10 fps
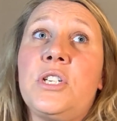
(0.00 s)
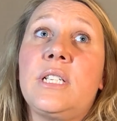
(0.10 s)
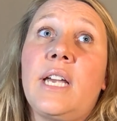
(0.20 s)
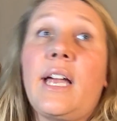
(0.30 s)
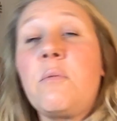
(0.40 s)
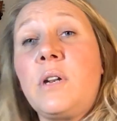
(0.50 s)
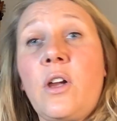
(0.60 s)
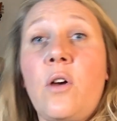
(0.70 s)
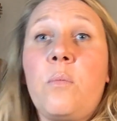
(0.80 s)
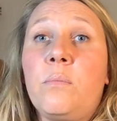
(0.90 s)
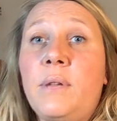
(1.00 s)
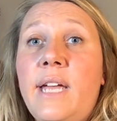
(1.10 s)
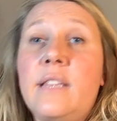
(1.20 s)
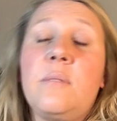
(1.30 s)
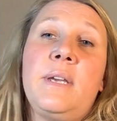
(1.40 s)
she's like, I want to go
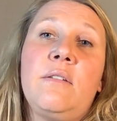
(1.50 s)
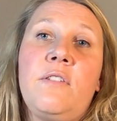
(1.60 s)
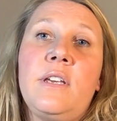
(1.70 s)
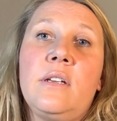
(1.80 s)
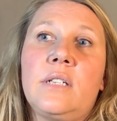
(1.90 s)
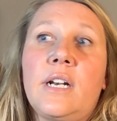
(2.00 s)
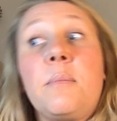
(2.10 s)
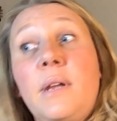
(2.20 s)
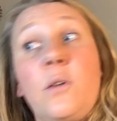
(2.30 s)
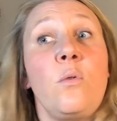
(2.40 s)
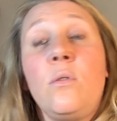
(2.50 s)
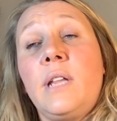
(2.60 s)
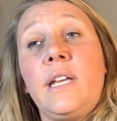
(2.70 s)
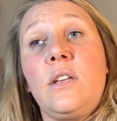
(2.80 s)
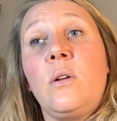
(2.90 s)
play at the big field. And I'm like, cool.
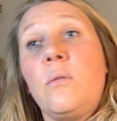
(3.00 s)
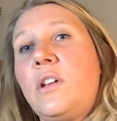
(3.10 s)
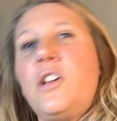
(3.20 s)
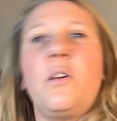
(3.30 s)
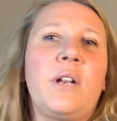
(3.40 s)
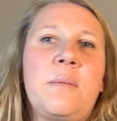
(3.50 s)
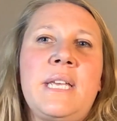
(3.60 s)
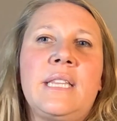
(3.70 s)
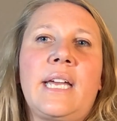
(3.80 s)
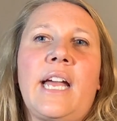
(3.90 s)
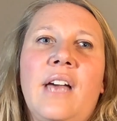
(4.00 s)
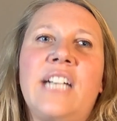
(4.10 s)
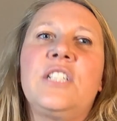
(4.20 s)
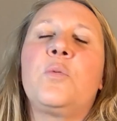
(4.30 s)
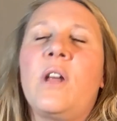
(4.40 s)
Like, you know what I mean? Like,
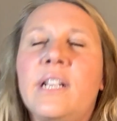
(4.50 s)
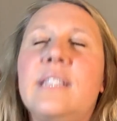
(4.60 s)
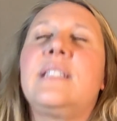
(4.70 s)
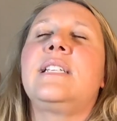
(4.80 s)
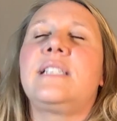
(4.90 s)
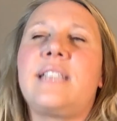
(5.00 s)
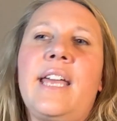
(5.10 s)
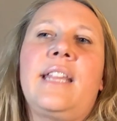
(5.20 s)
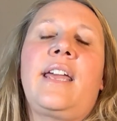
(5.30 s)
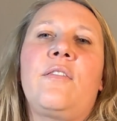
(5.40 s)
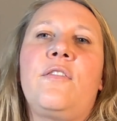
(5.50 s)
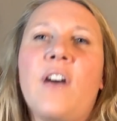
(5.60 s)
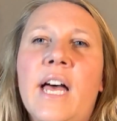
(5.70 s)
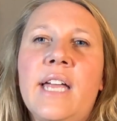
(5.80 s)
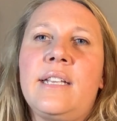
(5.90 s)
I just want it to stay like
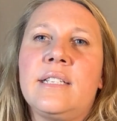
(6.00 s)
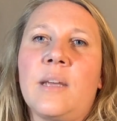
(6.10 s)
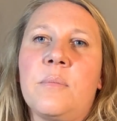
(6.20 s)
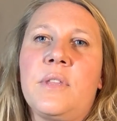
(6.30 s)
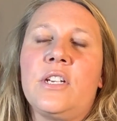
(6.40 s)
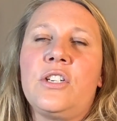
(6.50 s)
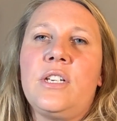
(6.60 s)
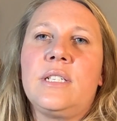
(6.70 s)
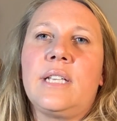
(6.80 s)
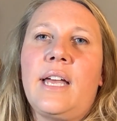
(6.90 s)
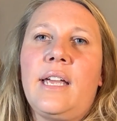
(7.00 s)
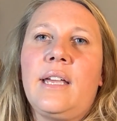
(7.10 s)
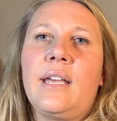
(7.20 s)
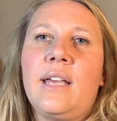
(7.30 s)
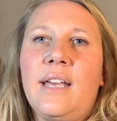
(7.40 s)
fun and something she's like,
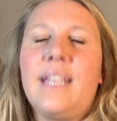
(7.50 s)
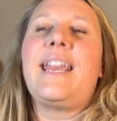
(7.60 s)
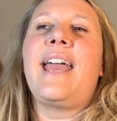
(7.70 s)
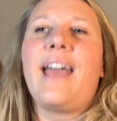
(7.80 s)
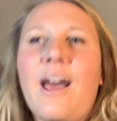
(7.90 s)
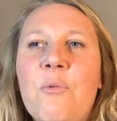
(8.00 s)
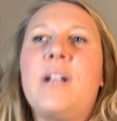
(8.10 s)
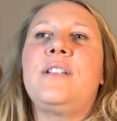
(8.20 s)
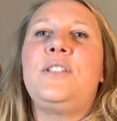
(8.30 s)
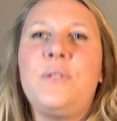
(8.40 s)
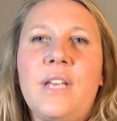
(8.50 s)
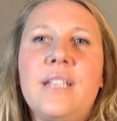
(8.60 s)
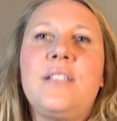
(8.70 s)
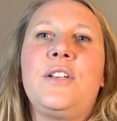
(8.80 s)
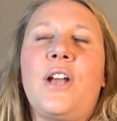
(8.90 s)
yeah, I want to do
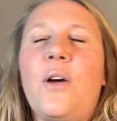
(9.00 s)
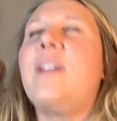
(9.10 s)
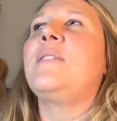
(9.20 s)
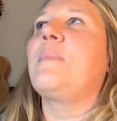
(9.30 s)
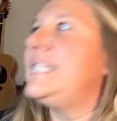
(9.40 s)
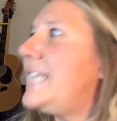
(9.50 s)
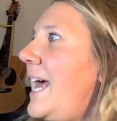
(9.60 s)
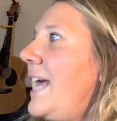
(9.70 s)
this, And then my dad